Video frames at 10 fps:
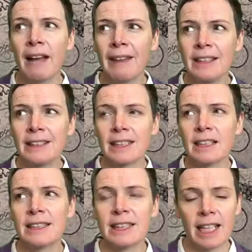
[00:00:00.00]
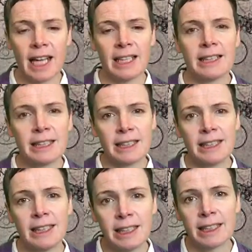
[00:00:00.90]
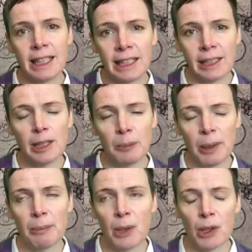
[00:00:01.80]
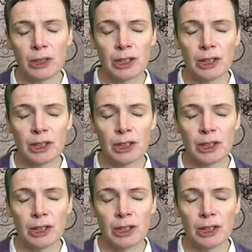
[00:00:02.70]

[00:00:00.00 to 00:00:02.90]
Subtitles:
And then start to get into the detail a little bit more.